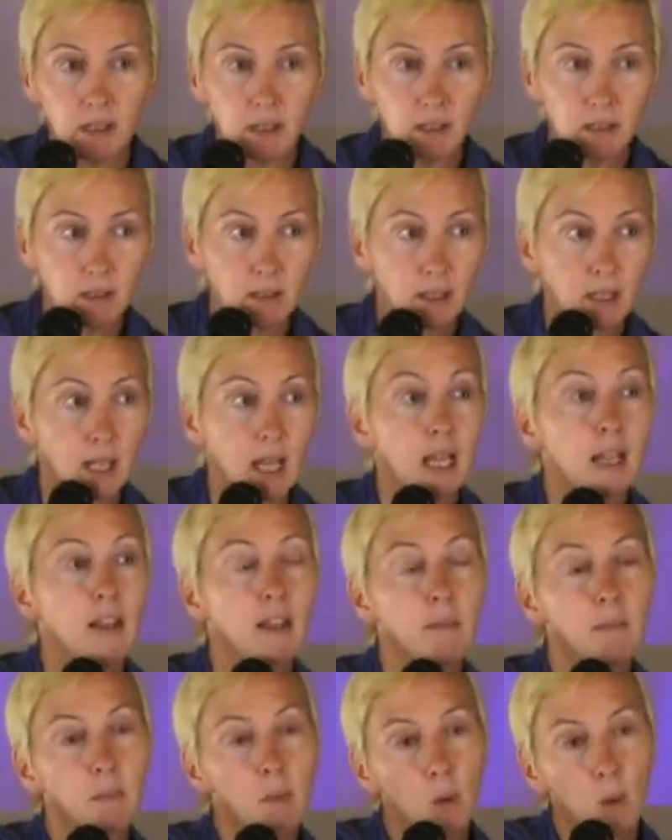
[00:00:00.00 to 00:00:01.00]
is,
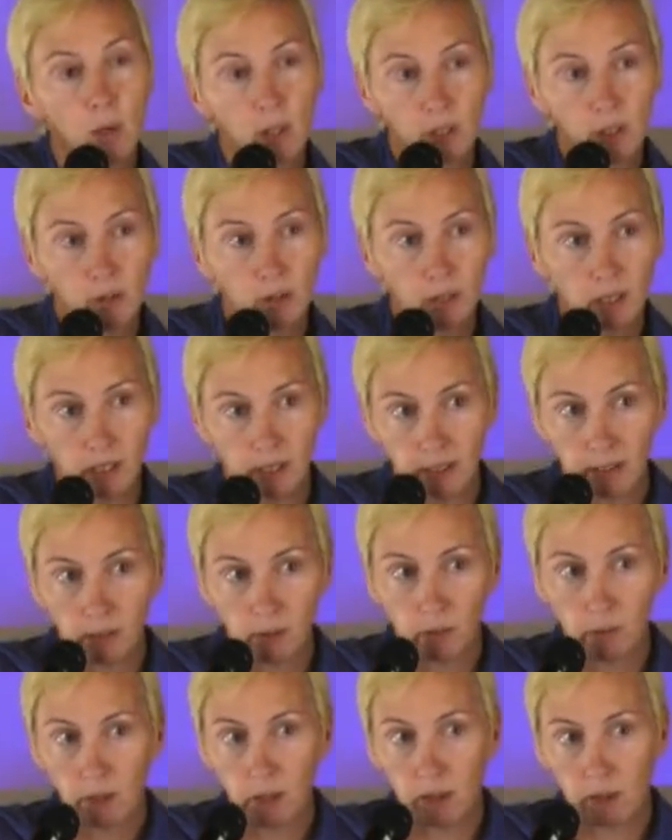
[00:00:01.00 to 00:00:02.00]
the more you're gonna
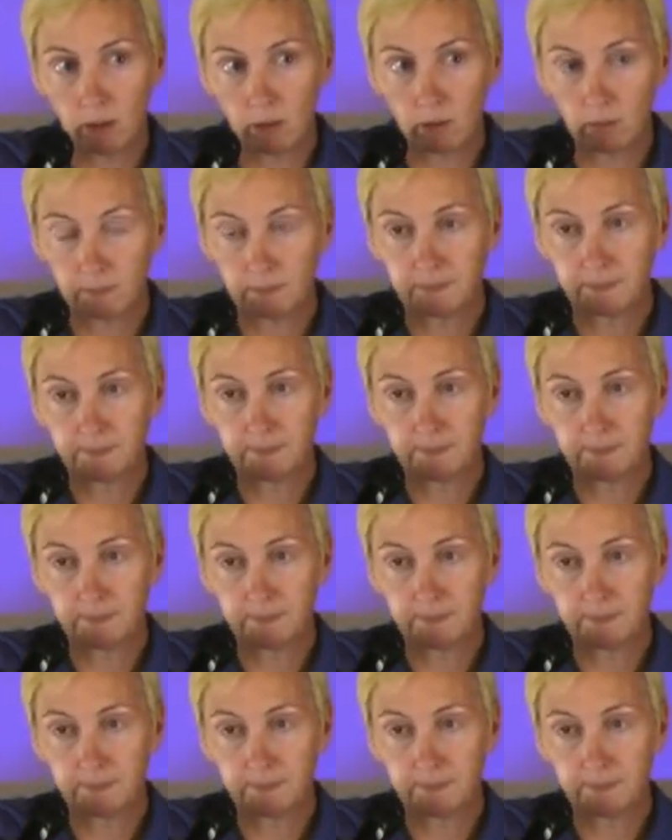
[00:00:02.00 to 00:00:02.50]
grow.